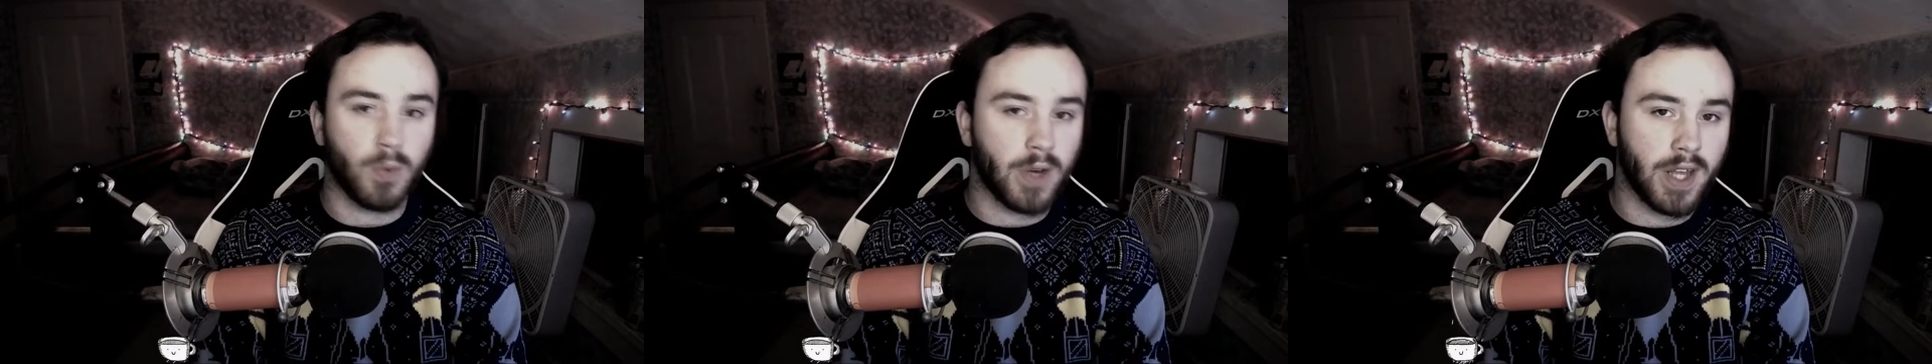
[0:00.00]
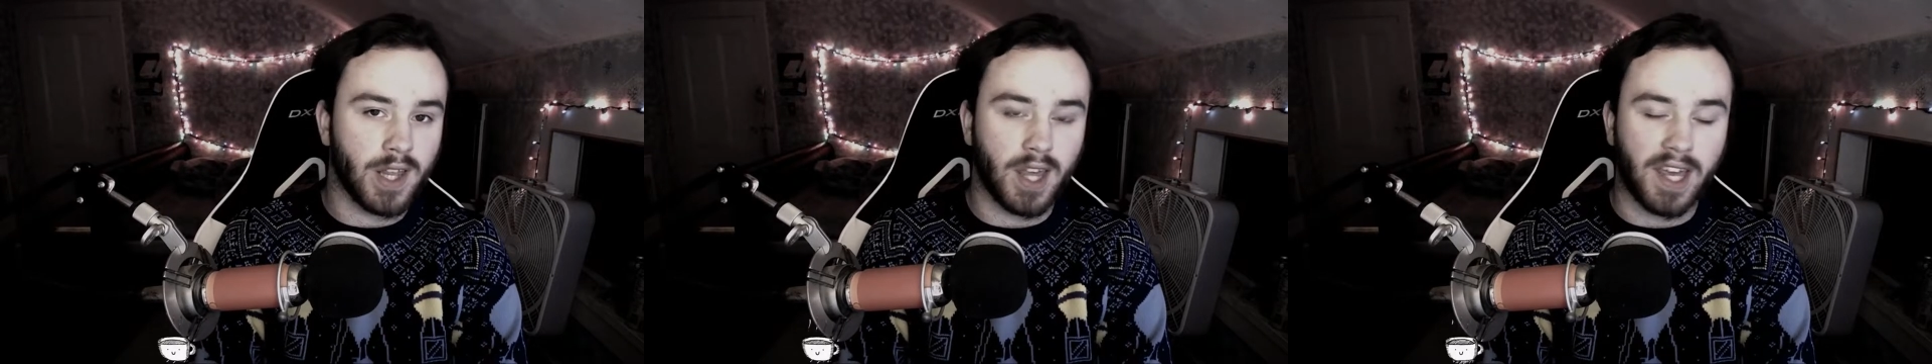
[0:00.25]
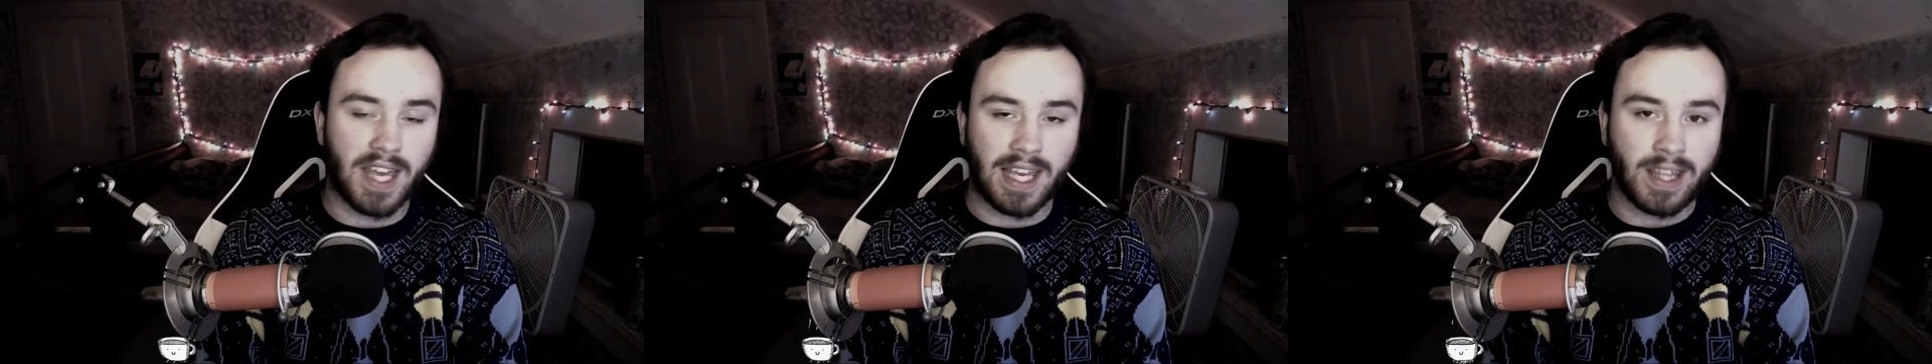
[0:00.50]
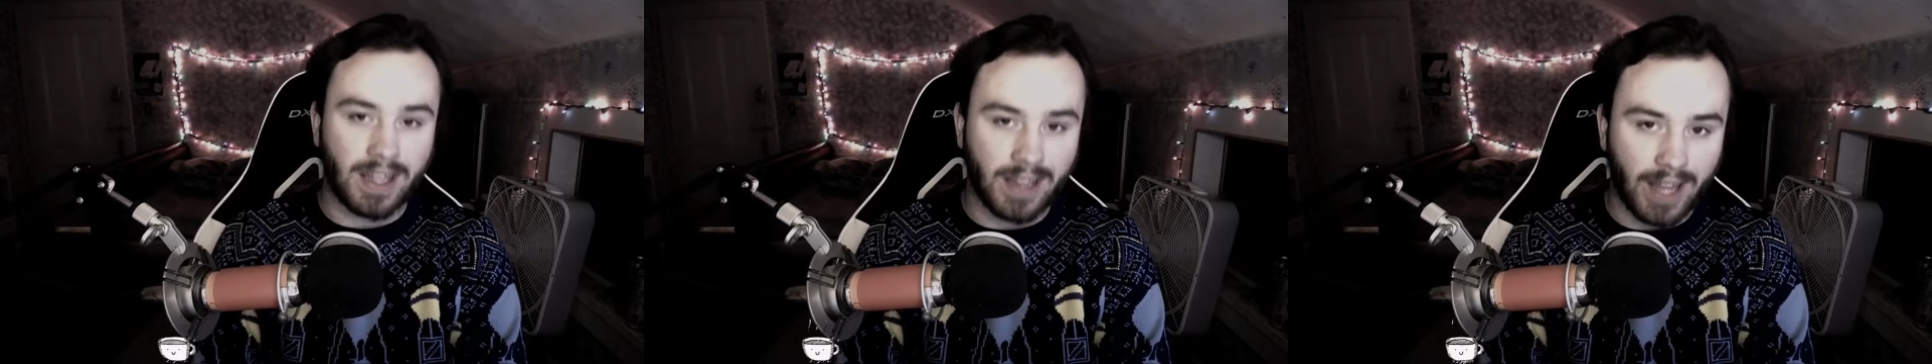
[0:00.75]
with
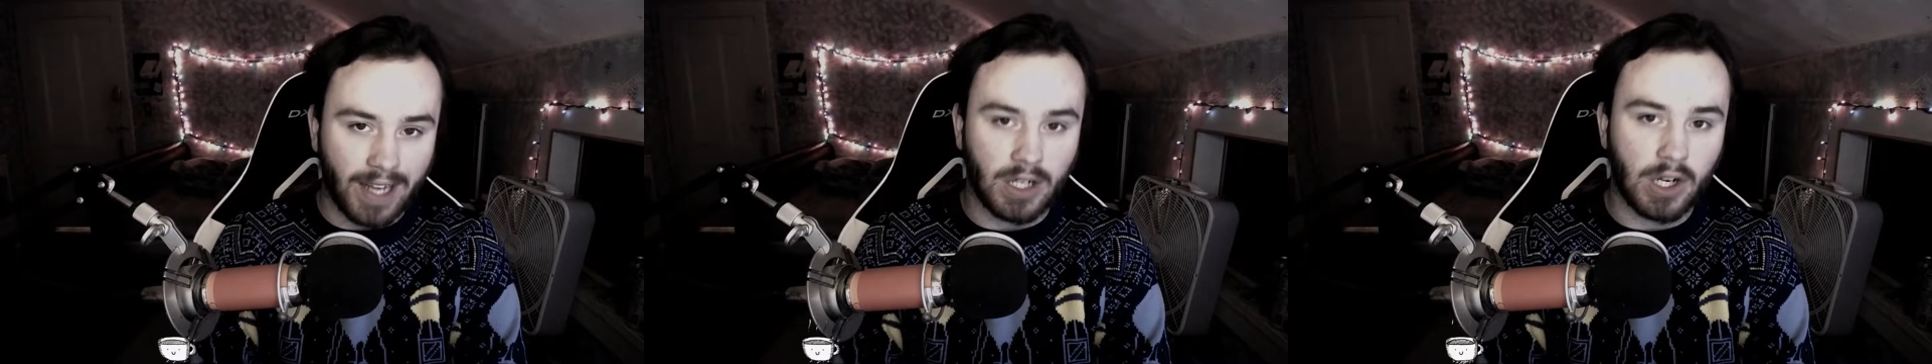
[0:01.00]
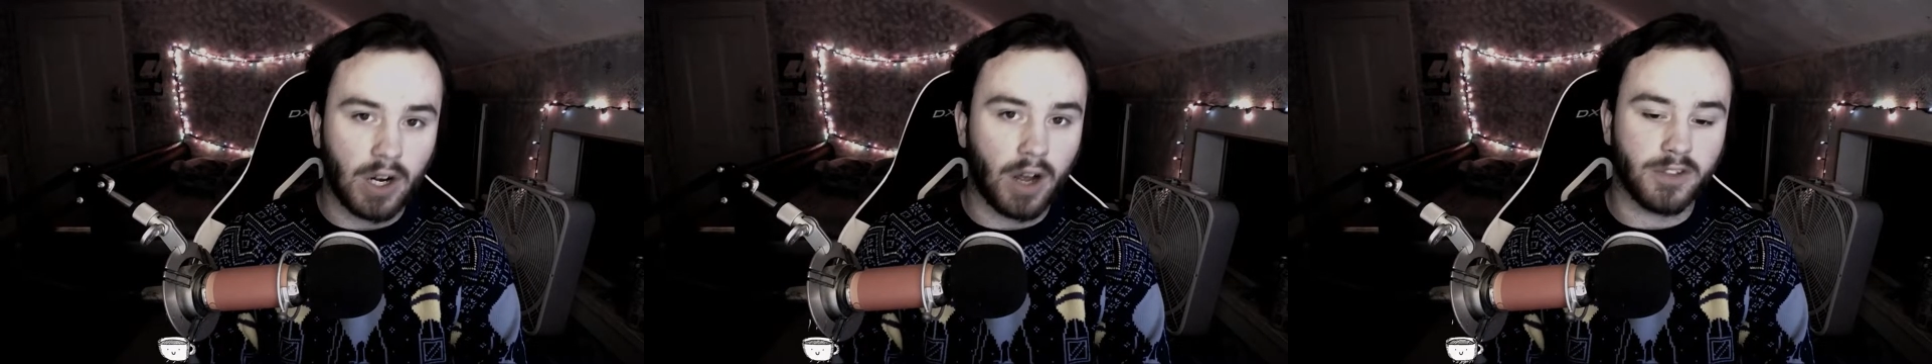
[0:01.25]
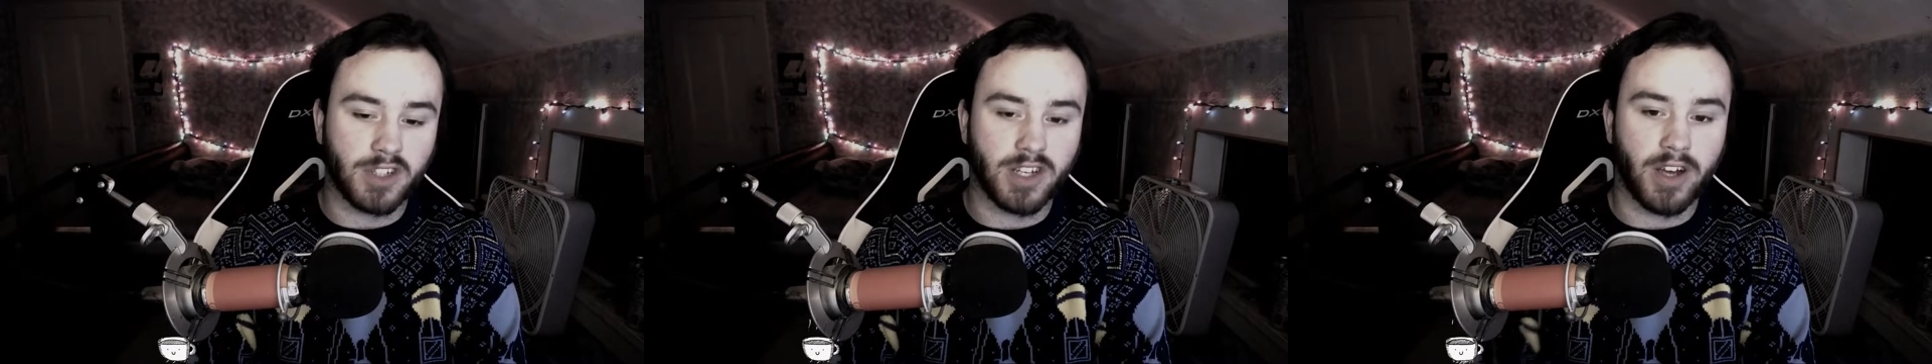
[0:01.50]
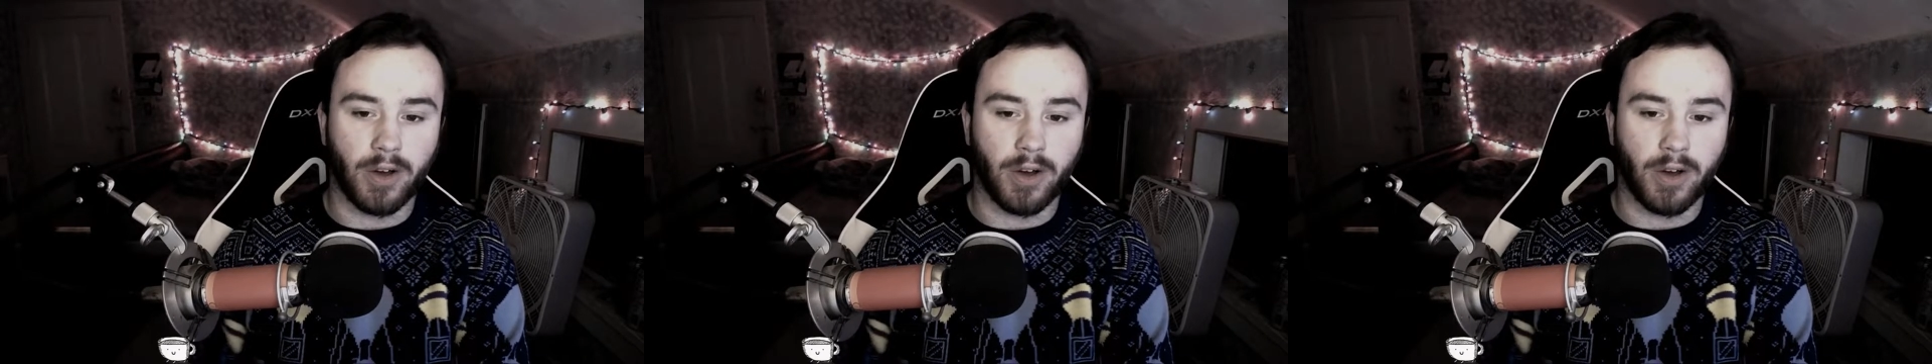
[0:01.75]
a layer of snow.